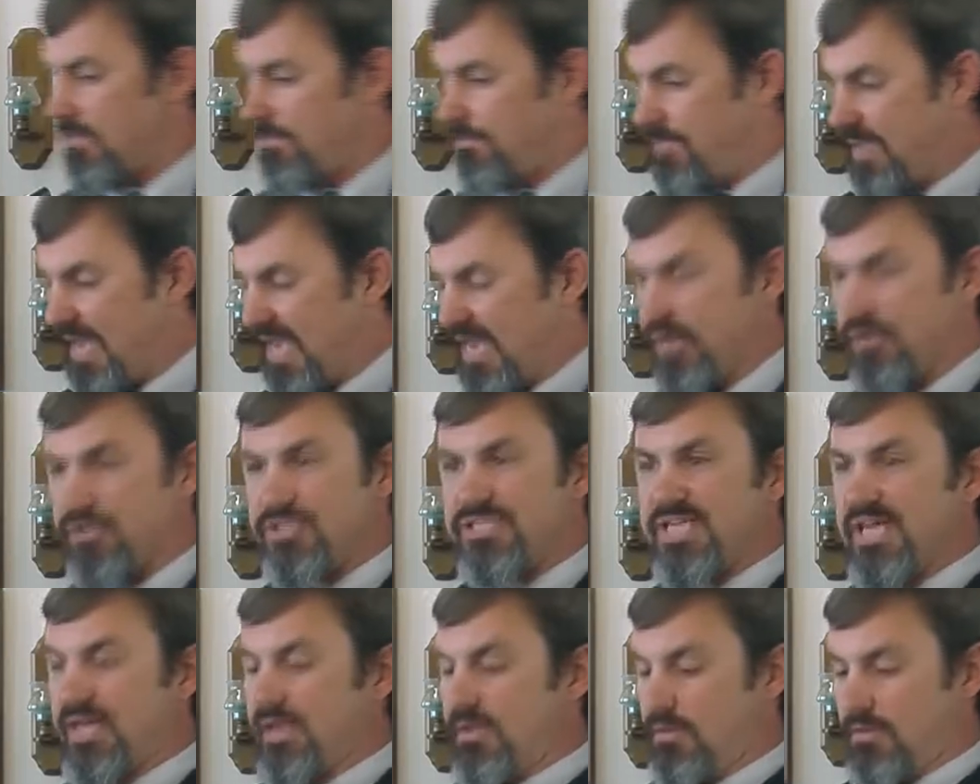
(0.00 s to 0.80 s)
Peter
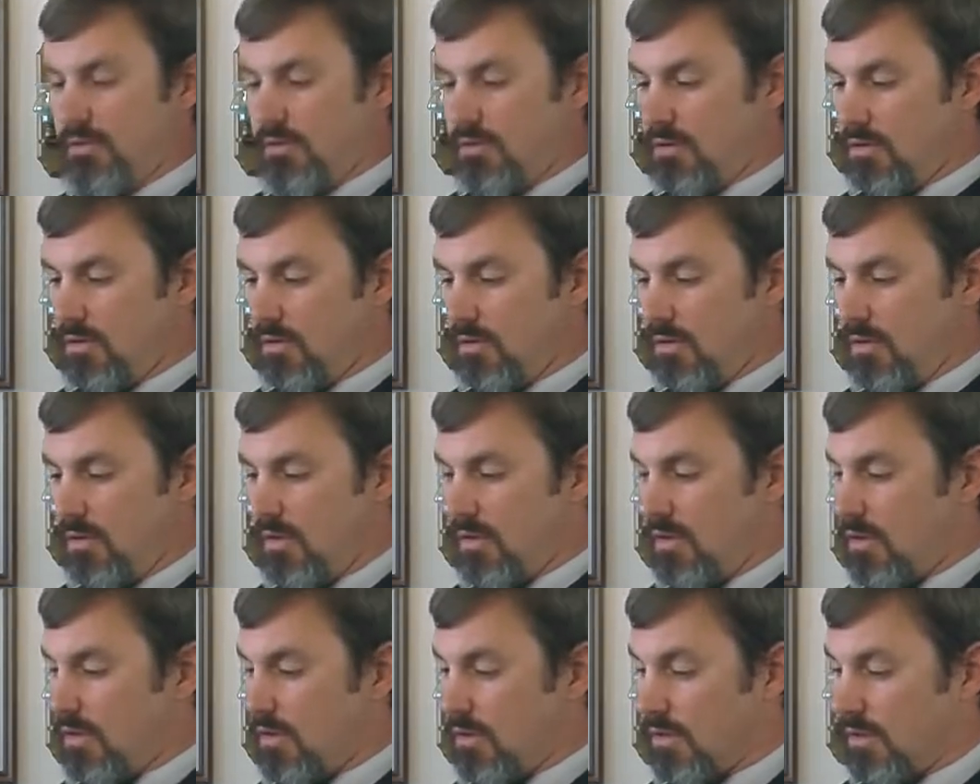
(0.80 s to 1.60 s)
said,
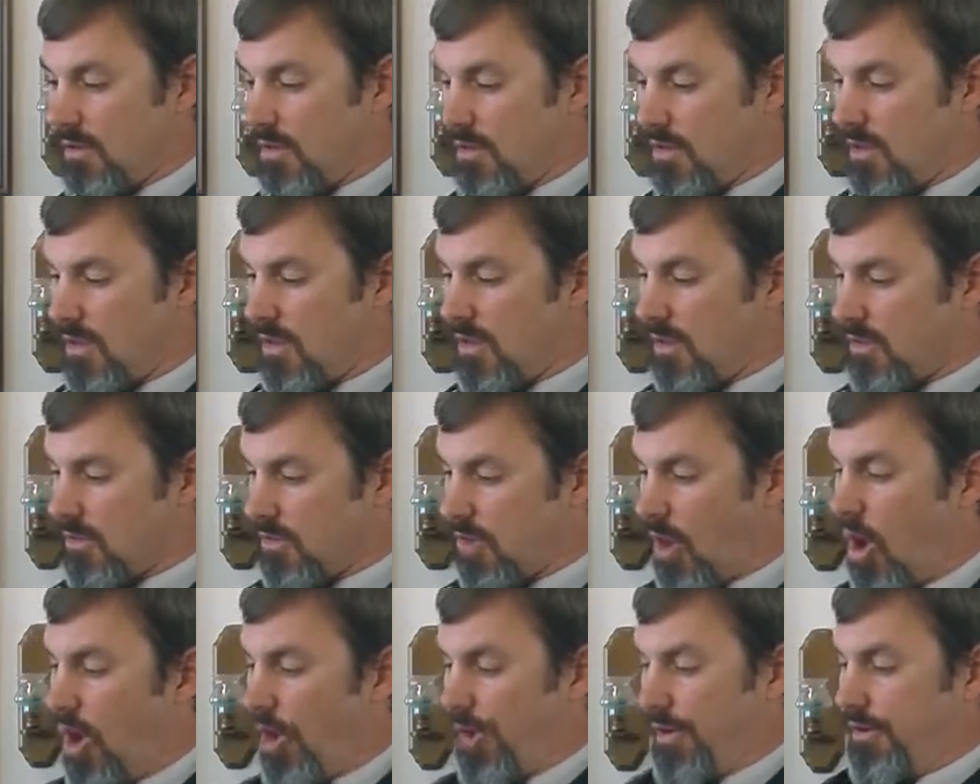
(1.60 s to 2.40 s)

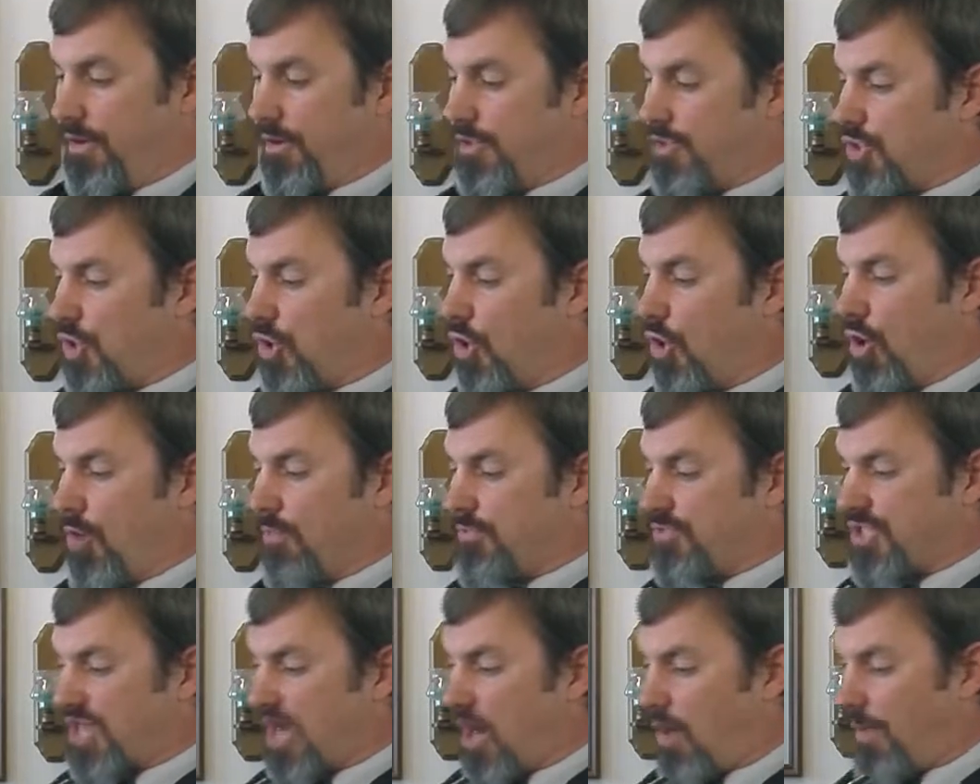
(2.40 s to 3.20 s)
Lord, to
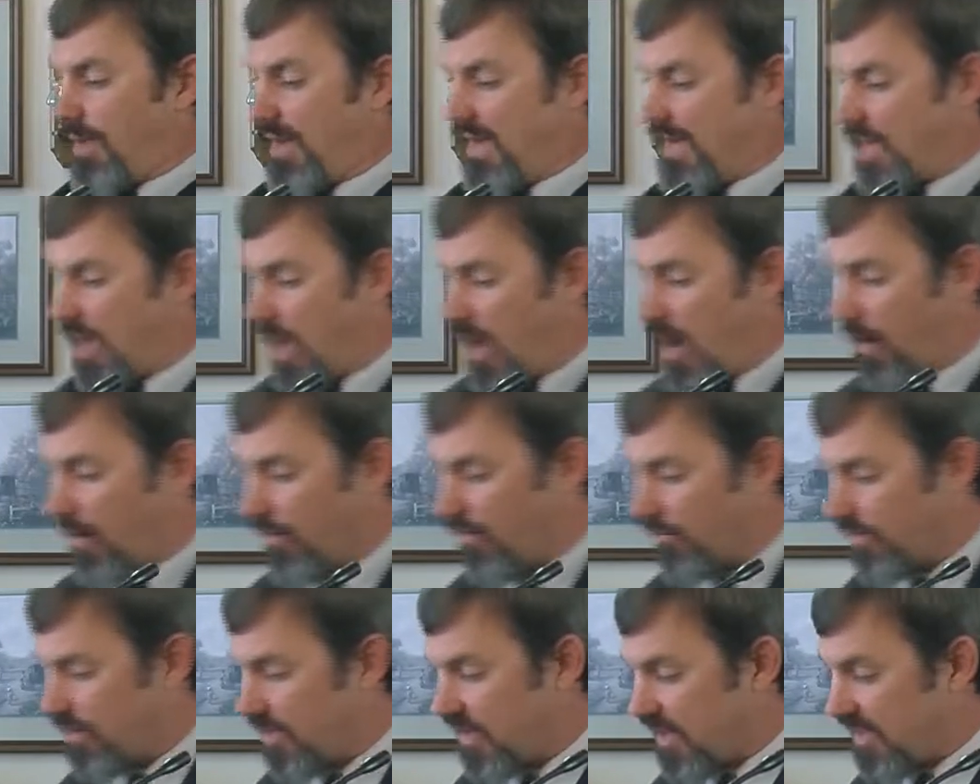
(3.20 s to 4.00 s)
whom shall we
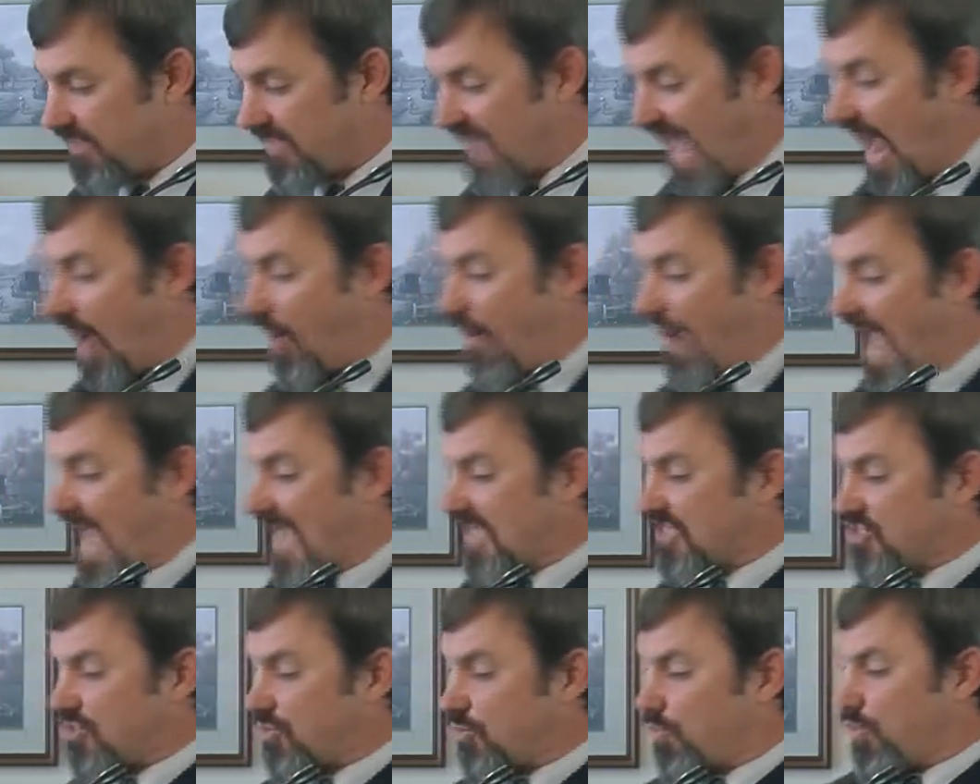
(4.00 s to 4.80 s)
go? Thou
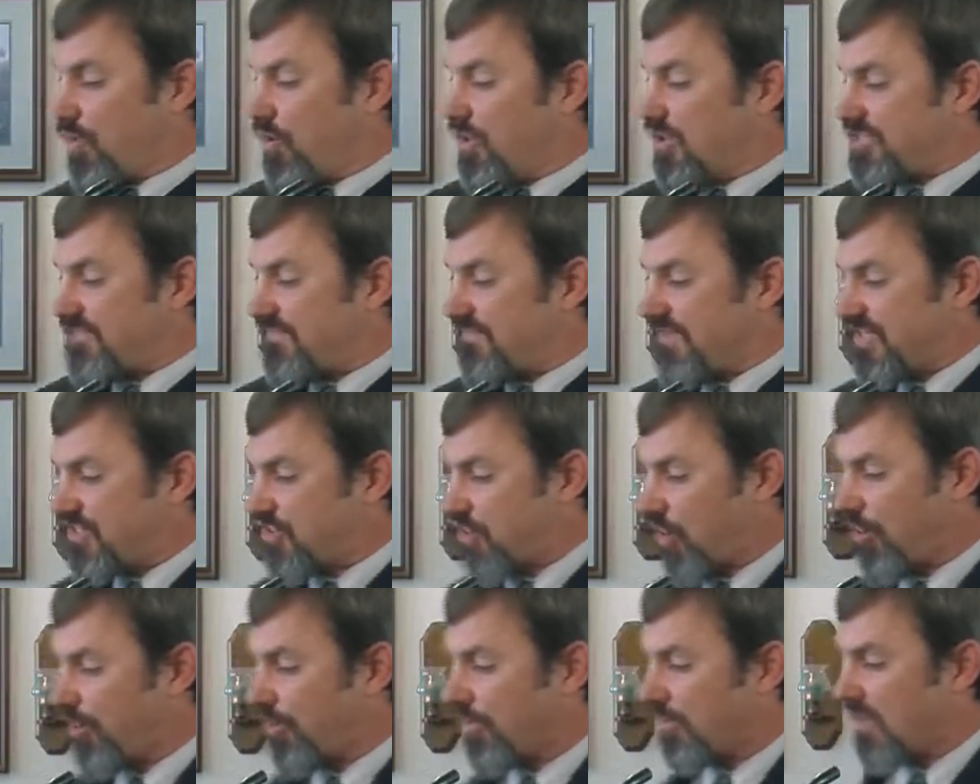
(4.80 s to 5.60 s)
hast the words of
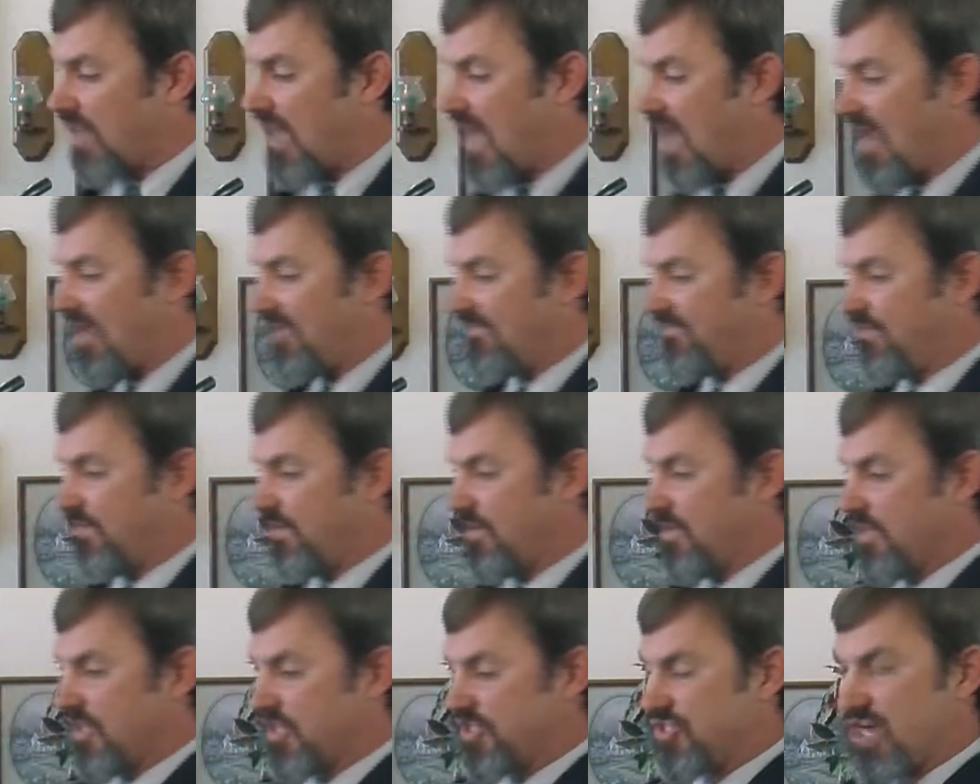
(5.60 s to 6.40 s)
eternal life.
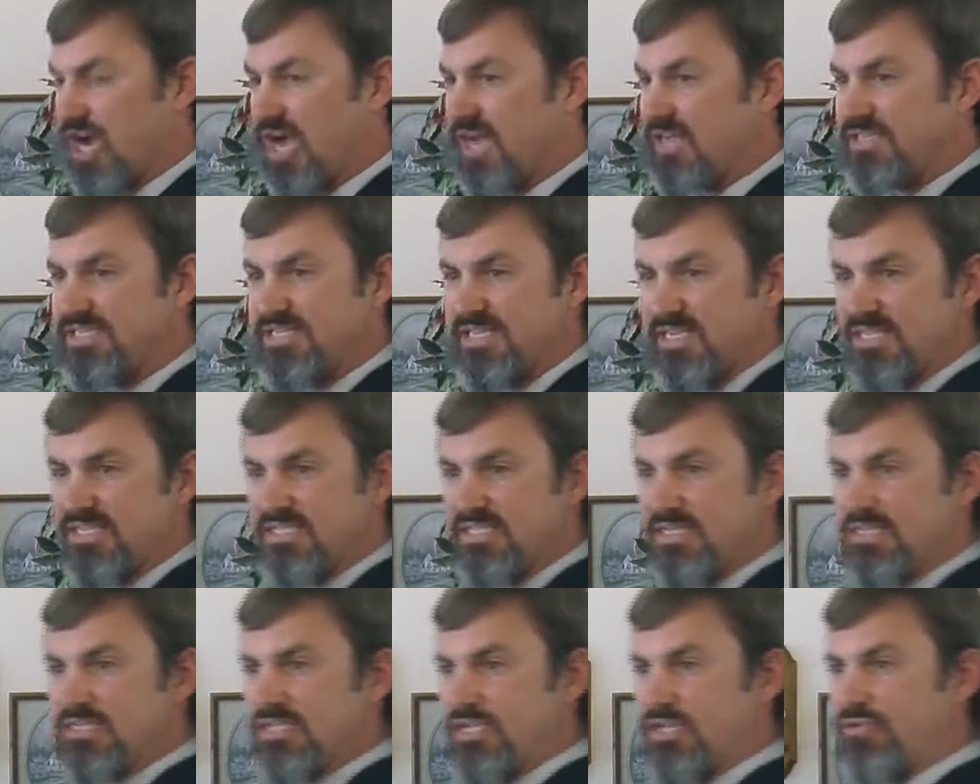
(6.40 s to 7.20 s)
John 6
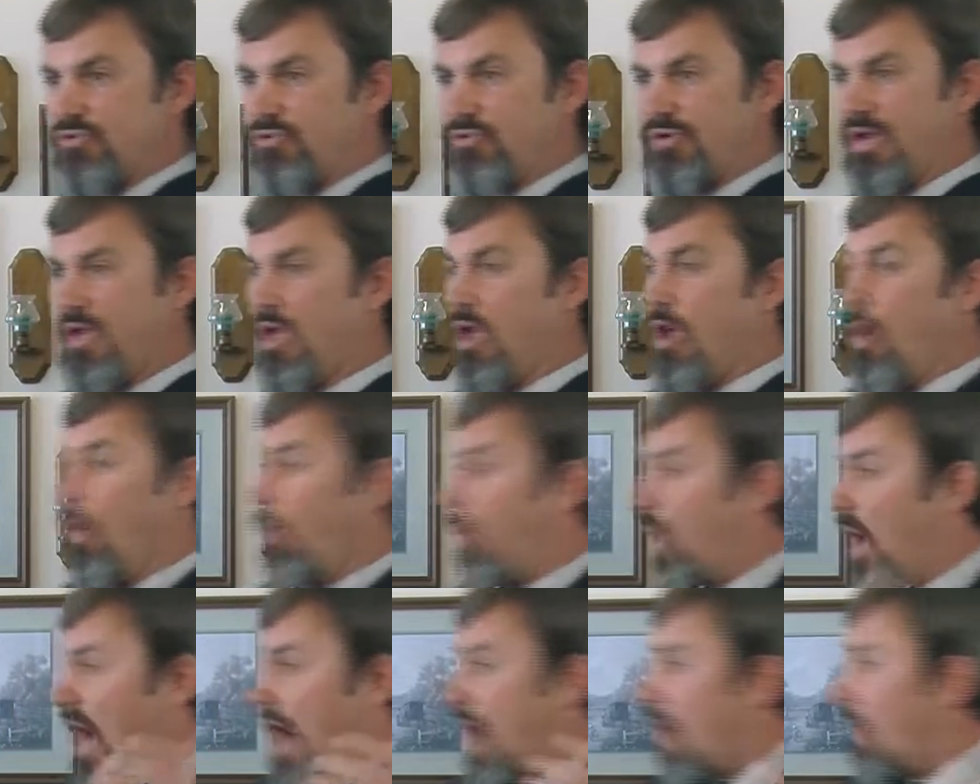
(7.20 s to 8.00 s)
63. Where are we
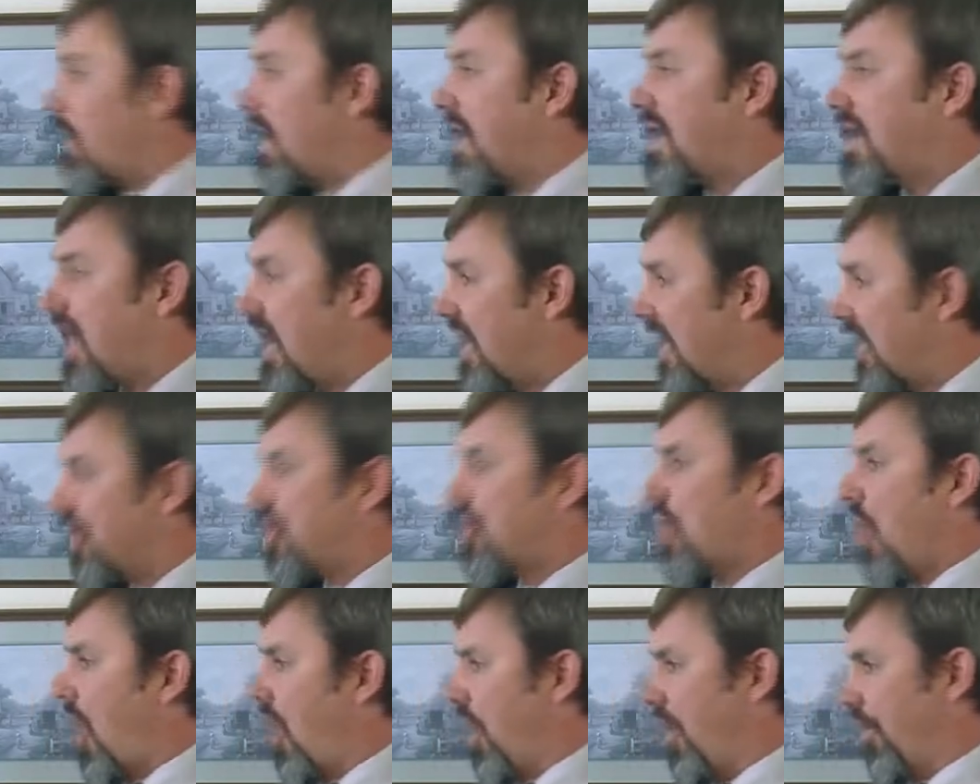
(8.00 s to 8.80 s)
going to
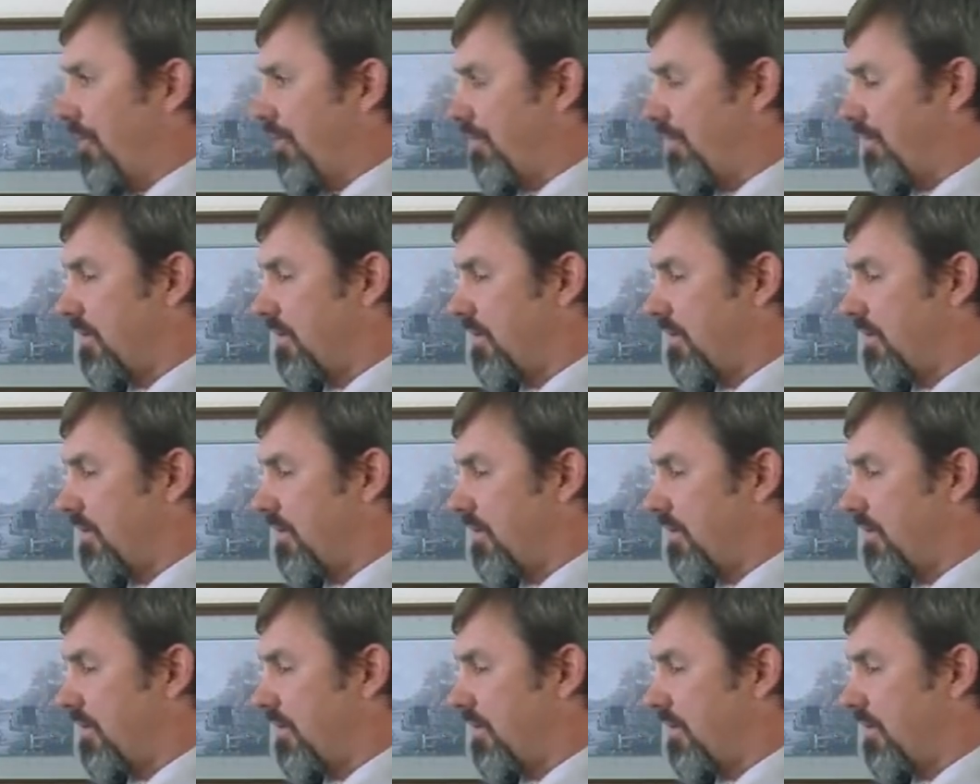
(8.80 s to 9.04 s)
go?